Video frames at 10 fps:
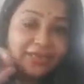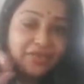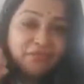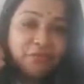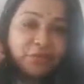
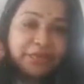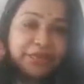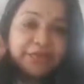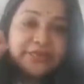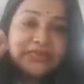the
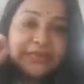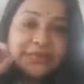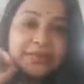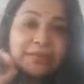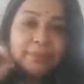follicles
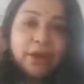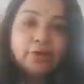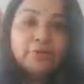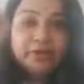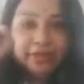come
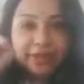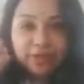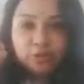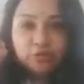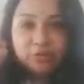out
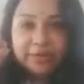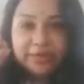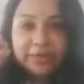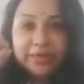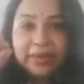
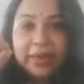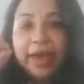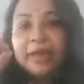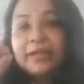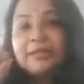naturally.
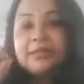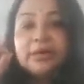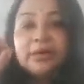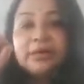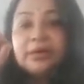And
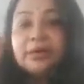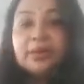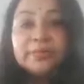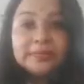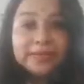the
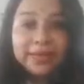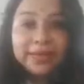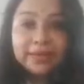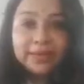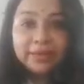herbs
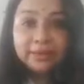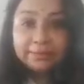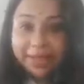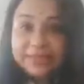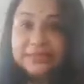
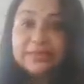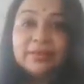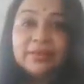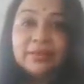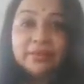like
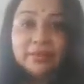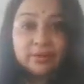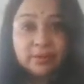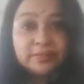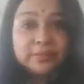basil, the
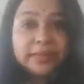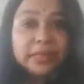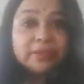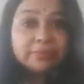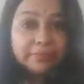herbs
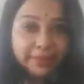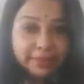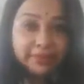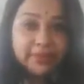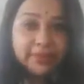like
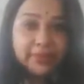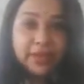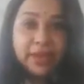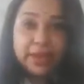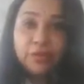mint,
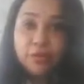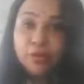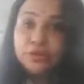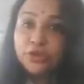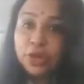I go
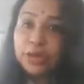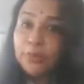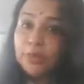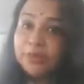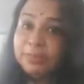on talking
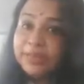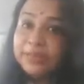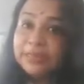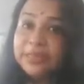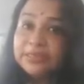about
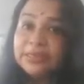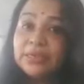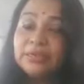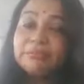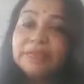mint because
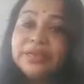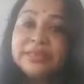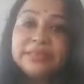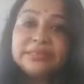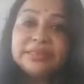
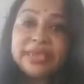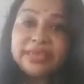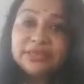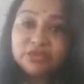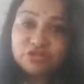mint is
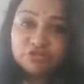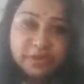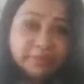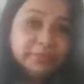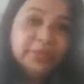
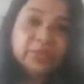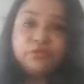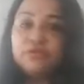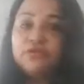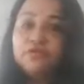extremely
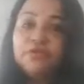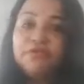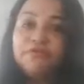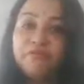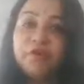useful
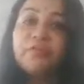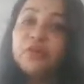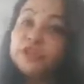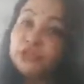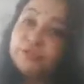for
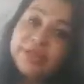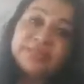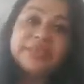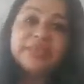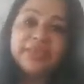
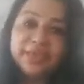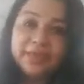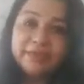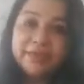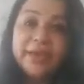moisturizing the hair